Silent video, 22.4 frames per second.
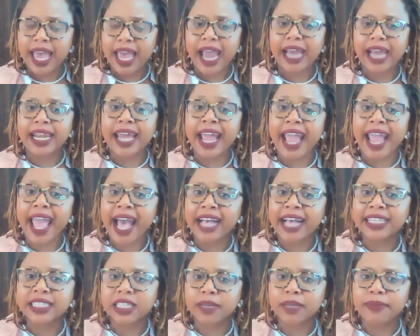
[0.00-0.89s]
and I
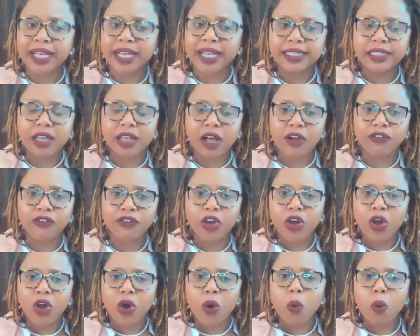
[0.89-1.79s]
ask myself,
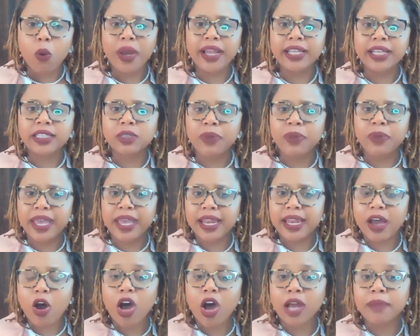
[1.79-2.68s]
what has been
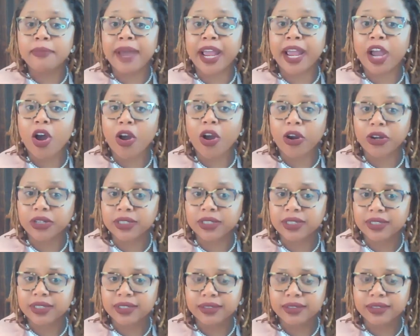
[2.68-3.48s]
on my heart?